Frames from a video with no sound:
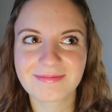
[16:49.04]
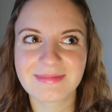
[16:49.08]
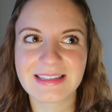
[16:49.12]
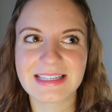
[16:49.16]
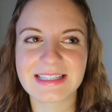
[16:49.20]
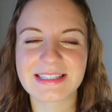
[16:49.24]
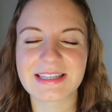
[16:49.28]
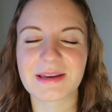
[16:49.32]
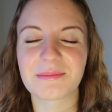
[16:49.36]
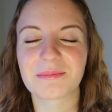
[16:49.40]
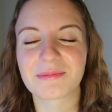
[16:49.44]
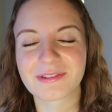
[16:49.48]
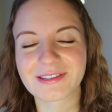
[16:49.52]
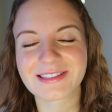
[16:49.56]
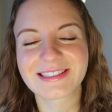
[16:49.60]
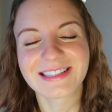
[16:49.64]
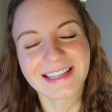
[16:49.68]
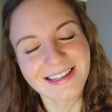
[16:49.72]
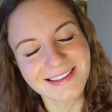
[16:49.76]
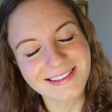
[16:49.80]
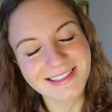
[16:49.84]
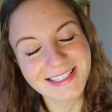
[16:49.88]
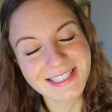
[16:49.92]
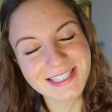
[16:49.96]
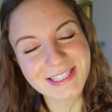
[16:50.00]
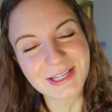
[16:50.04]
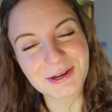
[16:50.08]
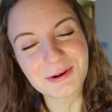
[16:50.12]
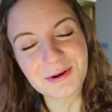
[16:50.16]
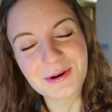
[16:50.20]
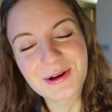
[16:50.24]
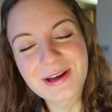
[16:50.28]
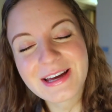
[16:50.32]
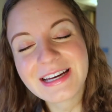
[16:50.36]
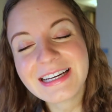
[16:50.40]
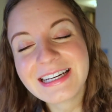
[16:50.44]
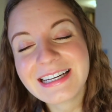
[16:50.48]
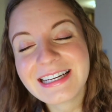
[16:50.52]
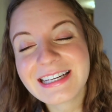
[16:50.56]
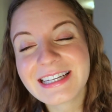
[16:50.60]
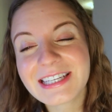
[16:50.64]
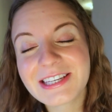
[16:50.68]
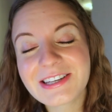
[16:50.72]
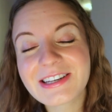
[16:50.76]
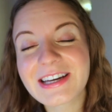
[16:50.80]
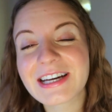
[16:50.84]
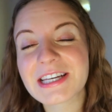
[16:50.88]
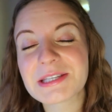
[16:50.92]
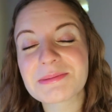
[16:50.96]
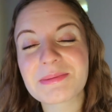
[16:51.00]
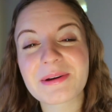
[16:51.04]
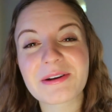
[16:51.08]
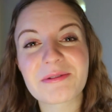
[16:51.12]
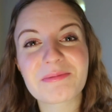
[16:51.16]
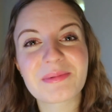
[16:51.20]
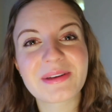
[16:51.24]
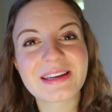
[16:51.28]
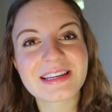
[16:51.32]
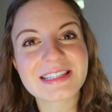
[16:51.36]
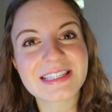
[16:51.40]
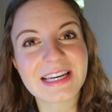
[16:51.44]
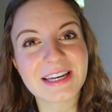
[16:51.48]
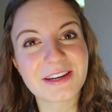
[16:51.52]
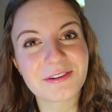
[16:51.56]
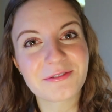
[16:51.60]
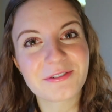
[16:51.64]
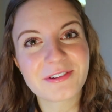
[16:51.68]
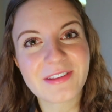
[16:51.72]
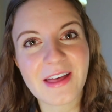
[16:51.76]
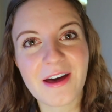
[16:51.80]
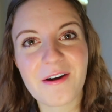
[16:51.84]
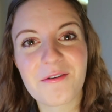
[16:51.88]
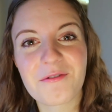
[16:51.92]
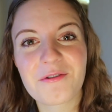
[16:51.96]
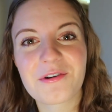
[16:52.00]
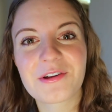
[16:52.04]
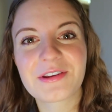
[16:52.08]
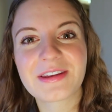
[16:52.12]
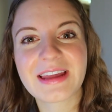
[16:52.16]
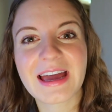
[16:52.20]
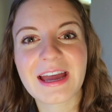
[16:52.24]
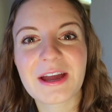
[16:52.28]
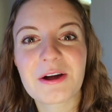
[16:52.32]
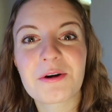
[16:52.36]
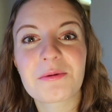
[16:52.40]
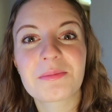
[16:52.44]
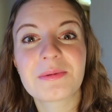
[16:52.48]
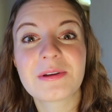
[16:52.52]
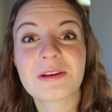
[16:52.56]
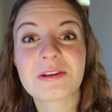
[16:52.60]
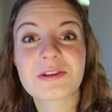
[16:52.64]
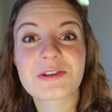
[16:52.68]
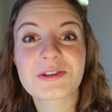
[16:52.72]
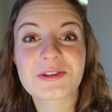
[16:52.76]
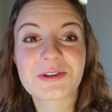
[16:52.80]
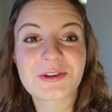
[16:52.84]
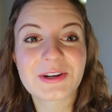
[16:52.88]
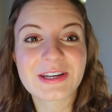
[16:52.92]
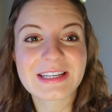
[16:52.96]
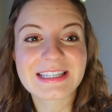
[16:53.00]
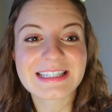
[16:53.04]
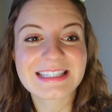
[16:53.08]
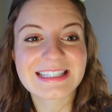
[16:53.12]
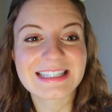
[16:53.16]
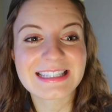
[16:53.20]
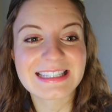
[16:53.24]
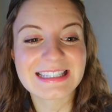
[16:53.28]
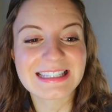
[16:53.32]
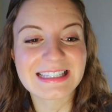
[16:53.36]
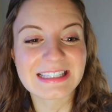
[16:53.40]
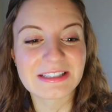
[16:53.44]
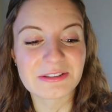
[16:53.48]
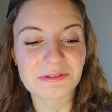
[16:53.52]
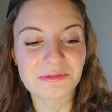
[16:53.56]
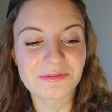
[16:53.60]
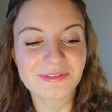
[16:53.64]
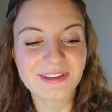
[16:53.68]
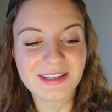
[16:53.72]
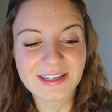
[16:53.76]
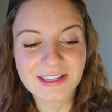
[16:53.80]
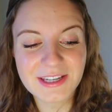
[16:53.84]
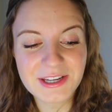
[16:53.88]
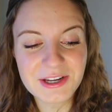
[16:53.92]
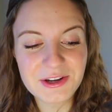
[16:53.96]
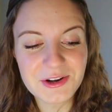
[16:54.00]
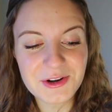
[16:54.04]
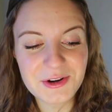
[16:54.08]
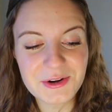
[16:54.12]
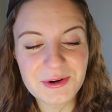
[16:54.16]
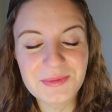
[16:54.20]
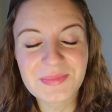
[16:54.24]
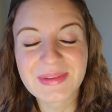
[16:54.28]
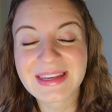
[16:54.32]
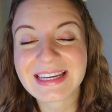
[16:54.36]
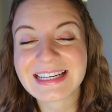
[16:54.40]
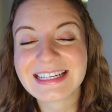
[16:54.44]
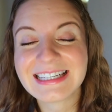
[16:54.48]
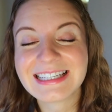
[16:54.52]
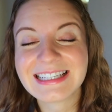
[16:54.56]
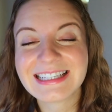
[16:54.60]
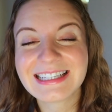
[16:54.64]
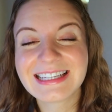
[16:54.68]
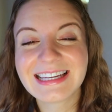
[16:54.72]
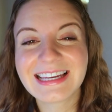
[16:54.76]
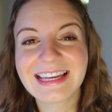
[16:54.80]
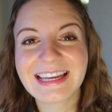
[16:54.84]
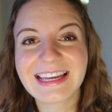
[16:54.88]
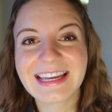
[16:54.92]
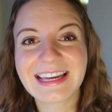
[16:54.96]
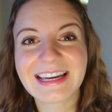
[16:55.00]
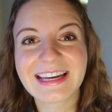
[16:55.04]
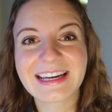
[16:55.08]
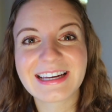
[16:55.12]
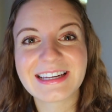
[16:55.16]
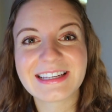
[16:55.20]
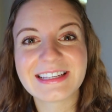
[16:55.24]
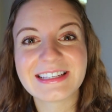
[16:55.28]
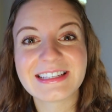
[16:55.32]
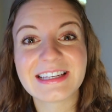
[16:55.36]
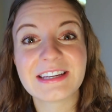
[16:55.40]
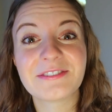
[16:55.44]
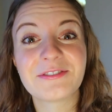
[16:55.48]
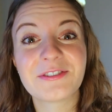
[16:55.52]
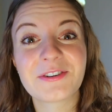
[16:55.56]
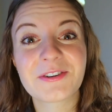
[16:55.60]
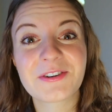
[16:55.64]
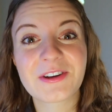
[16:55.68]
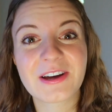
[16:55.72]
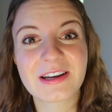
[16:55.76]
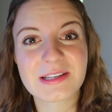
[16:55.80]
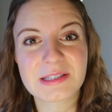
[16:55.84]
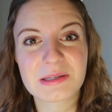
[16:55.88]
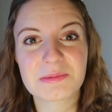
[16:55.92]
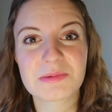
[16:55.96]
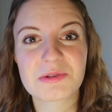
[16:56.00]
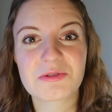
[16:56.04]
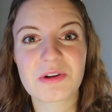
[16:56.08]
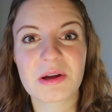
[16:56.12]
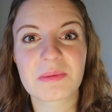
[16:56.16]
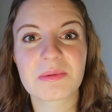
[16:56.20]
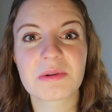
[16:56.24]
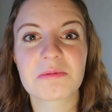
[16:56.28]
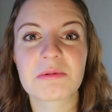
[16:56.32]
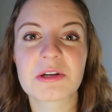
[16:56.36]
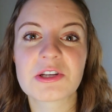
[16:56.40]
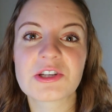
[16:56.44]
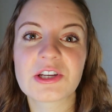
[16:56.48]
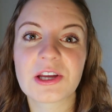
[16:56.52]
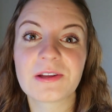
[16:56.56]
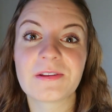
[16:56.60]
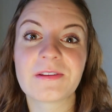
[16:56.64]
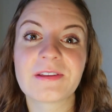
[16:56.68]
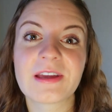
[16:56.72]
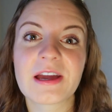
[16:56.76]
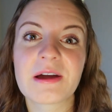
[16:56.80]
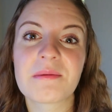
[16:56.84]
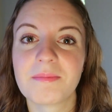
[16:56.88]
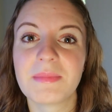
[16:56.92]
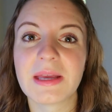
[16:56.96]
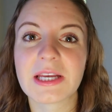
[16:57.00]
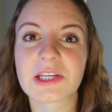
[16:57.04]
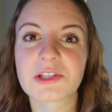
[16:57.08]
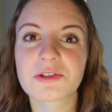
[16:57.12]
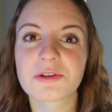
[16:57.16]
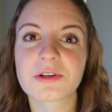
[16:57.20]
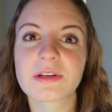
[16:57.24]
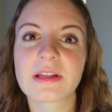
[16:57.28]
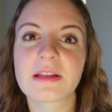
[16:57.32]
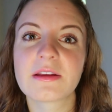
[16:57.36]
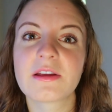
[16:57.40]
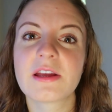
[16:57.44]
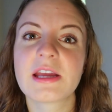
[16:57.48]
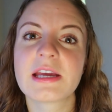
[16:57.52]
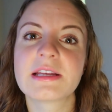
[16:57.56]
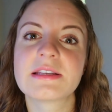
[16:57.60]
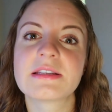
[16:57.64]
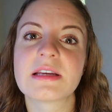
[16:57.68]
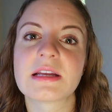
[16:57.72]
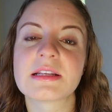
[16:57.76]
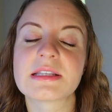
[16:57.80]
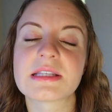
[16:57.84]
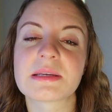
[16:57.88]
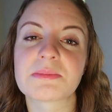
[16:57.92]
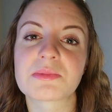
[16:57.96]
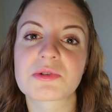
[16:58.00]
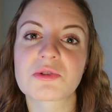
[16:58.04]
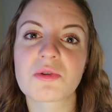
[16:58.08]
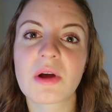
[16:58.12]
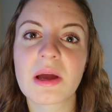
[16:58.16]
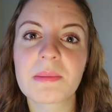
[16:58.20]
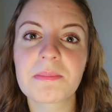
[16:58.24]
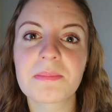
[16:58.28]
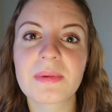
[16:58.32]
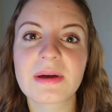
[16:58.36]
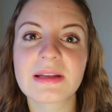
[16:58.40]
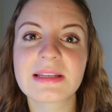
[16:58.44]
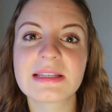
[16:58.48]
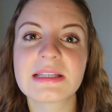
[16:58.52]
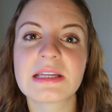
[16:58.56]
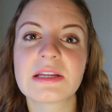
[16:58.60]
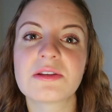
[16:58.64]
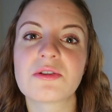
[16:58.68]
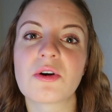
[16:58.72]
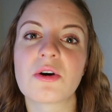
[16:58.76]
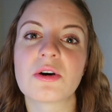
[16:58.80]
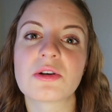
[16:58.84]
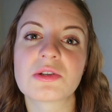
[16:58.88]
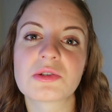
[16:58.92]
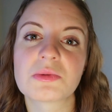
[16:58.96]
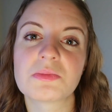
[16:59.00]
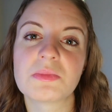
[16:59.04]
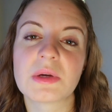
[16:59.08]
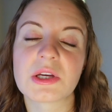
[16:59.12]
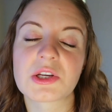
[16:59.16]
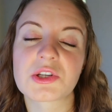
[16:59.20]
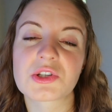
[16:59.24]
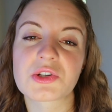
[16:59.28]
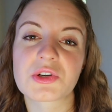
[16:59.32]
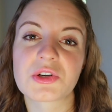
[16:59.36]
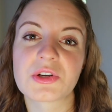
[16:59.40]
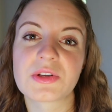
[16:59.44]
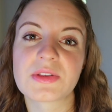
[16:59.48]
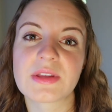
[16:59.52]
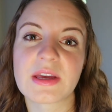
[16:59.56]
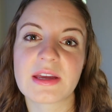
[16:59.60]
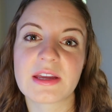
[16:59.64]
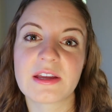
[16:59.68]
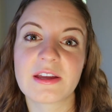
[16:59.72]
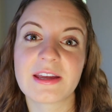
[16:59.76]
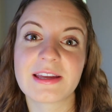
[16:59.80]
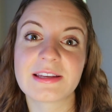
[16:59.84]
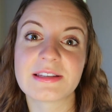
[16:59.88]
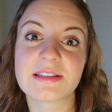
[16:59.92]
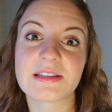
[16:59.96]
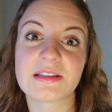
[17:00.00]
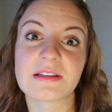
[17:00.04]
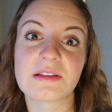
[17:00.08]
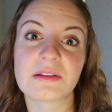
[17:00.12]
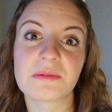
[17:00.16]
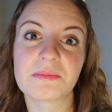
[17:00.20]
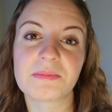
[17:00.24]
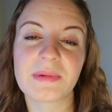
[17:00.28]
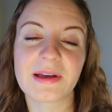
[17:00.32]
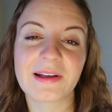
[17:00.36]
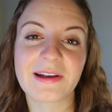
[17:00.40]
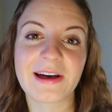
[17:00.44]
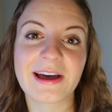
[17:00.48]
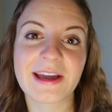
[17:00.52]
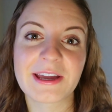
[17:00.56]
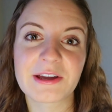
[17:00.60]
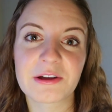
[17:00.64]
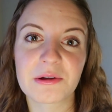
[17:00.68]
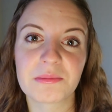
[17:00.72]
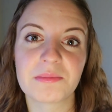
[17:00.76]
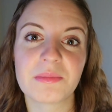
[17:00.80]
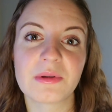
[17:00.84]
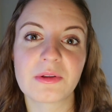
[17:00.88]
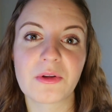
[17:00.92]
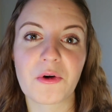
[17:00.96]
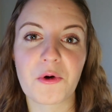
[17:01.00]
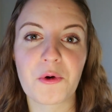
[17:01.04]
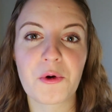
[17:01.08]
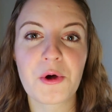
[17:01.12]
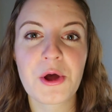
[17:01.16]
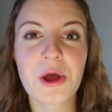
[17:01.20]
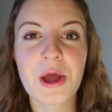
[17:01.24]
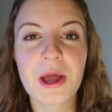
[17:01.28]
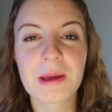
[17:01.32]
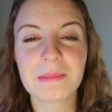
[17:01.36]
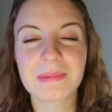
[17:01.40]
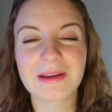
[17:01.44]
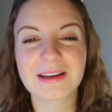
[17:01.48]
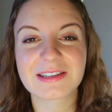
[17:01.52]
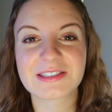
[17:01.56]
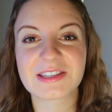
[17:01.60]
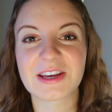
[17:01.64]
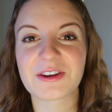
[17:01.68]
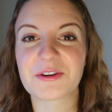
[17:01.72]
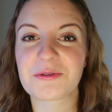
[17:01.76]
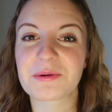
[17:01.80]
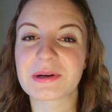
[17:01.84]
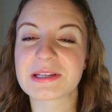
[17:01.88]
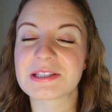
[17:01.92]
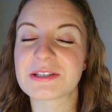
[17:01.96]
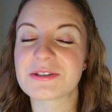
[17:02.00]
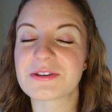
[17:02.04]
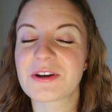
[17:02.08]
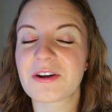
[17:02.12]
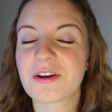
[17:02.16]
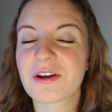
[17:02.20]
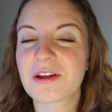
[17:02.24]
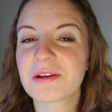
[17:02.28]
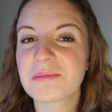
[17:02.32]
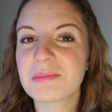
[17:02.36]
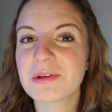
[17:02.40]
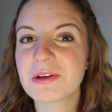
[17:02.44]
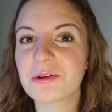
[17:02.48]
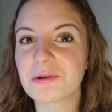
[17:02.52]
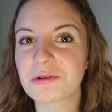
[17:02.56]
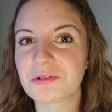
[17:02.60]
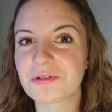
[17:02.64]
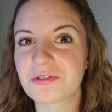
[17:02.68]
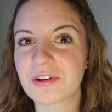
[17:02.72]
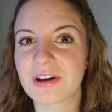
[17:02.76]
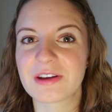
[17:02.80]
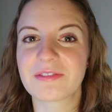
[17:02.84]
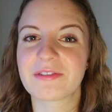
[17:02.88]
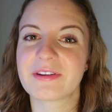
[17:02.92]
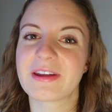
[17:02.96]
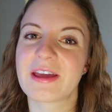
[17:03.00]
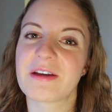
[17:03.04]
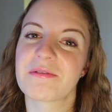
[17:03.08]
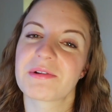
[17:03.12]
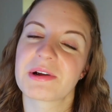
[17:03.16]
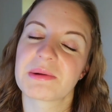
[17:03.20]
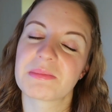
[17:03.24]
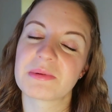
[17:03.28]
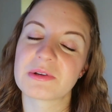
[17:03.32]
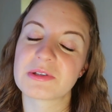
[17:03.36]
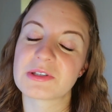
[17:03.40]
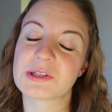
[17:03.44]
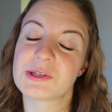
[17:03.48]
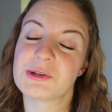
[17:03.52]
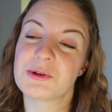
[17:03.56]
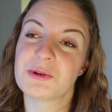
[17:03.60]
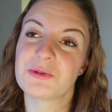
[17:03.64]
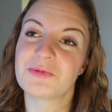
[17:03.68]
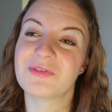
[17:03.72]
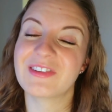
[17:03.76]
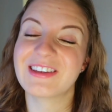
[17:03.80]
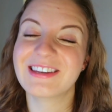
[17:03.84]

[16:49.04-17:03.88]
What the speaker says: December 6th. So you guys better be excited for that one. I hope you enjoyed this little video. And if you're not subscribed to my channel yet, make sure that you hit that subscribe button and also make sure that you hit the little bell icon below because otherwise you're not going to be notified whenever I post a new